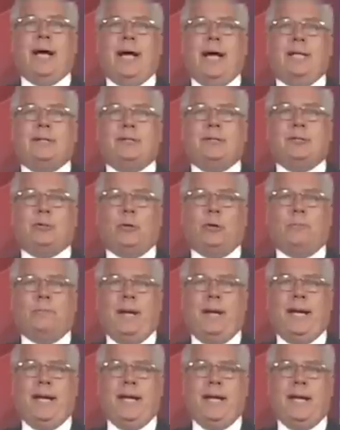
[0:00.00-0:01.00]
uh,
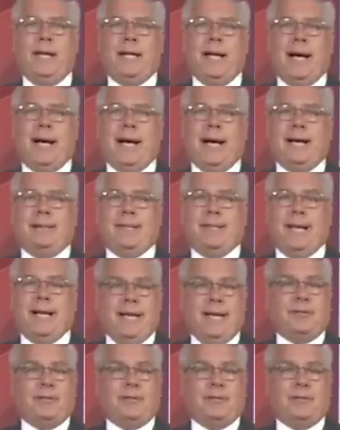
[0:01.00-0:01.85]
told me uh,